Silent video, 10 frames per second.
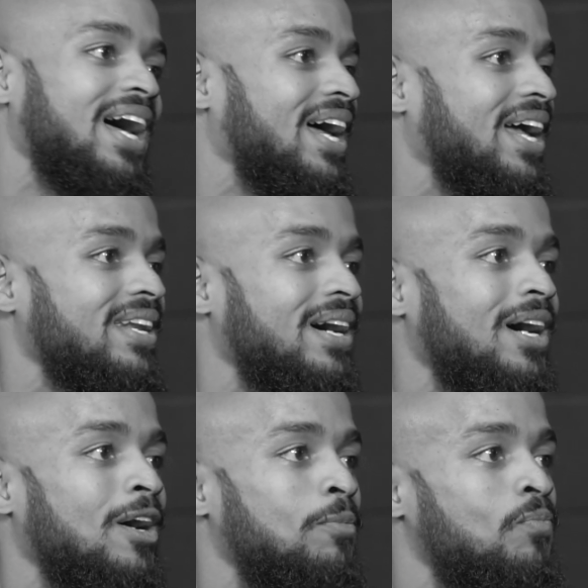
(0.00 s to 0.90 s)

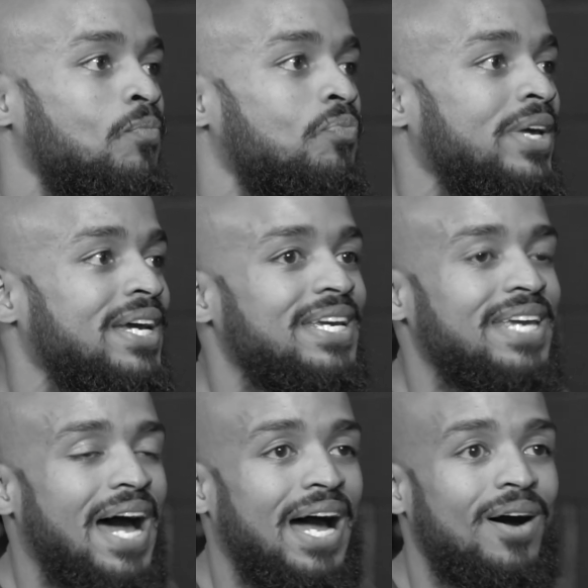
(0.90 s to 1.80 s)
And
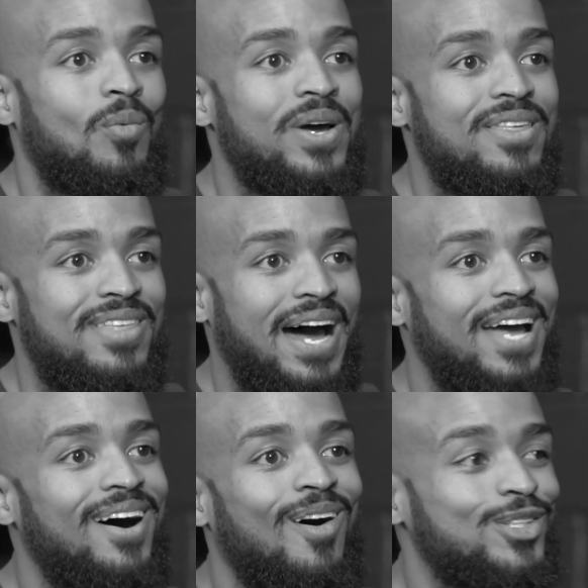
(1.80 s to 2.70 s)
with
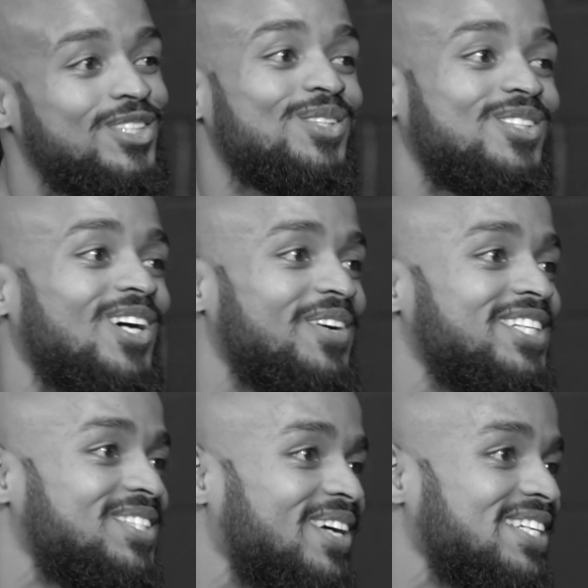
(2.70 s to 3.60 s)
that, also so
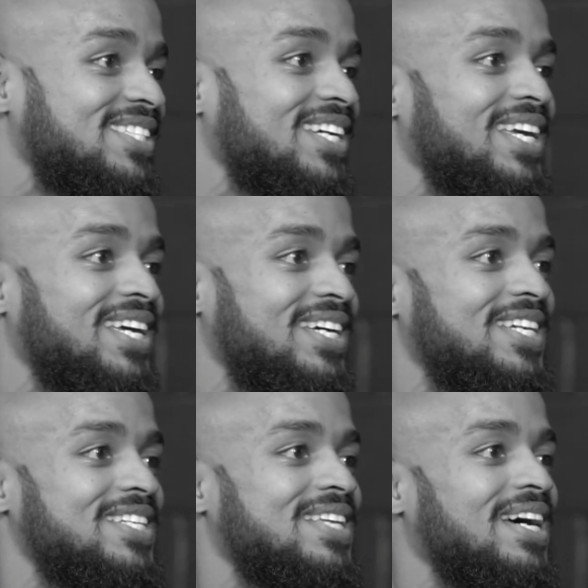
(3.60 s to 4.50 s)
interesting
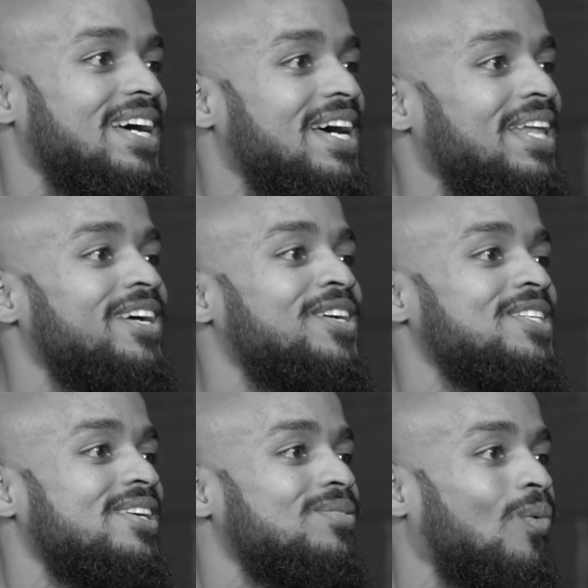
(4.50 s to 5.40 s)
is there was
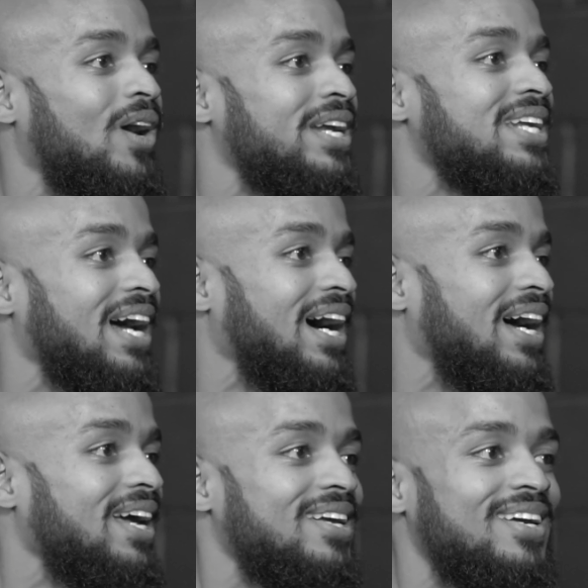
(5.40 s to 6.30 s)
this one
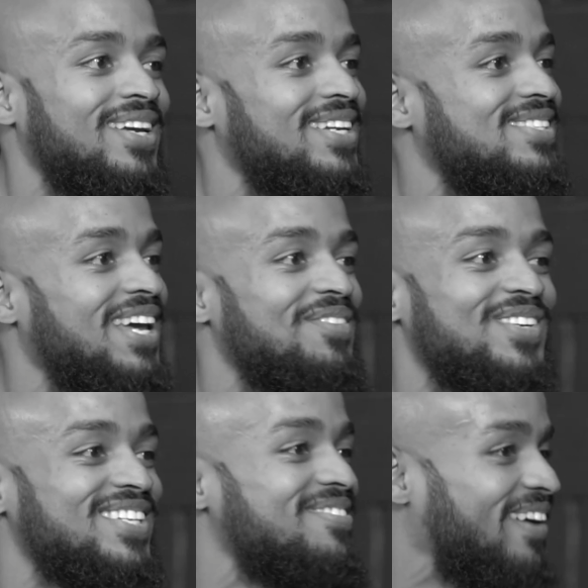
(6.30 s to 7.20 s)
guy. His name
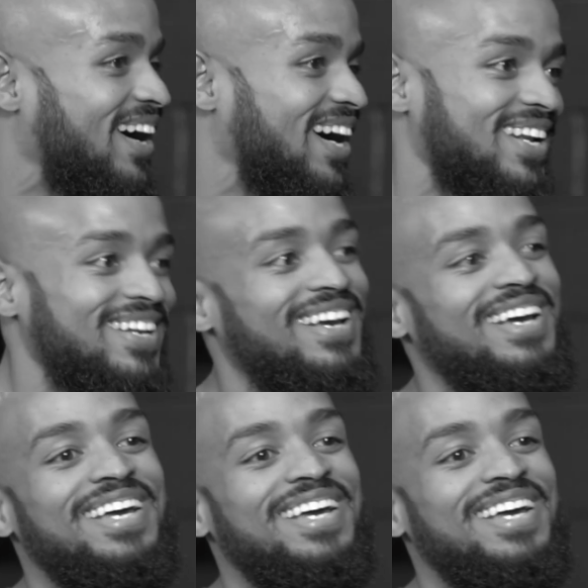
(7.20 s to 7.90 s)
was Ivan.